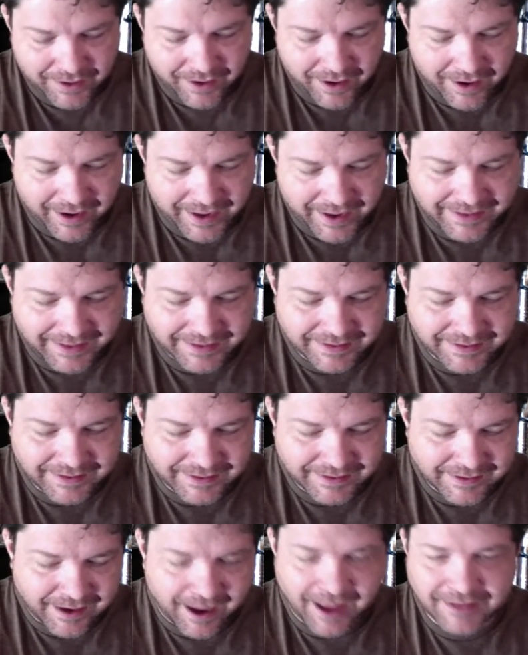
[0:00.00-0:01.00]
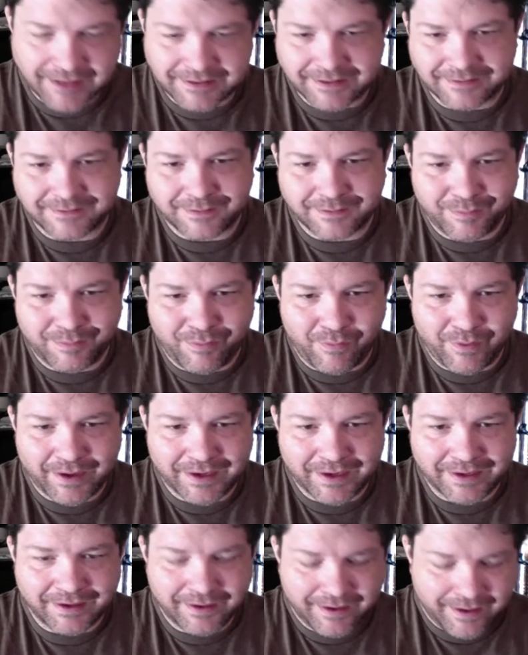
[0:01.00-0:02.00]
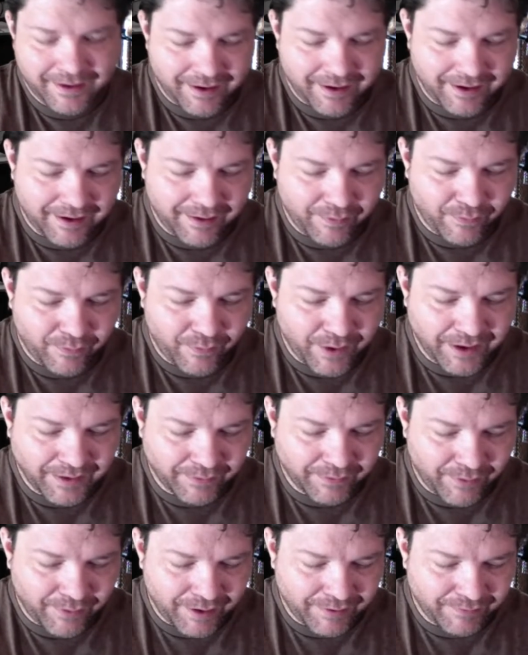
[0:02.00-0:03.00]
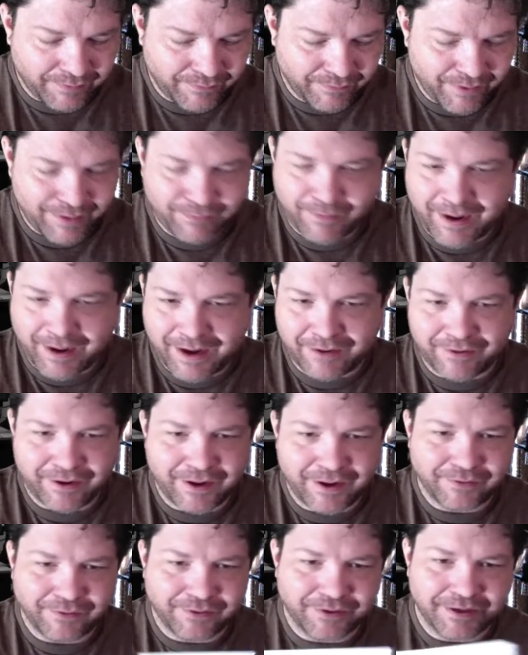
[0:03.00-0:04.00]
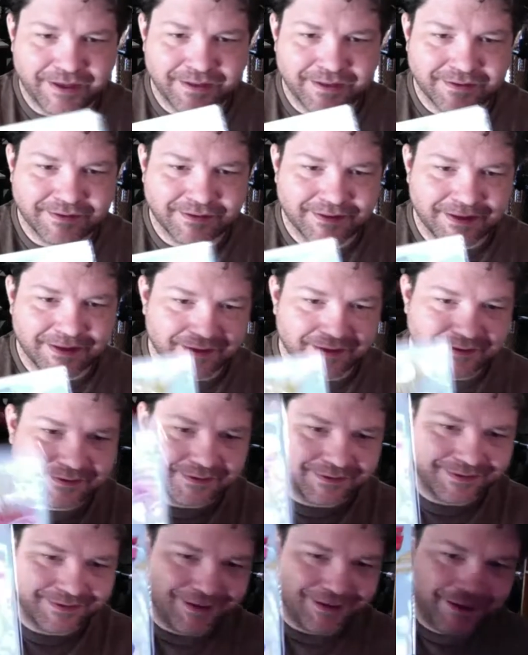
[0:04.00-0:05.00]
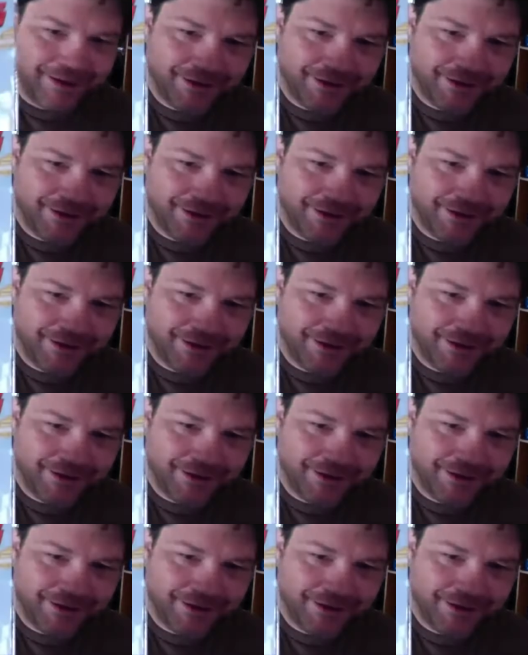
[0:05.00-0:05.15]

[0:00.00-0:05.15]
and it did not disappoint, one way or another, is this: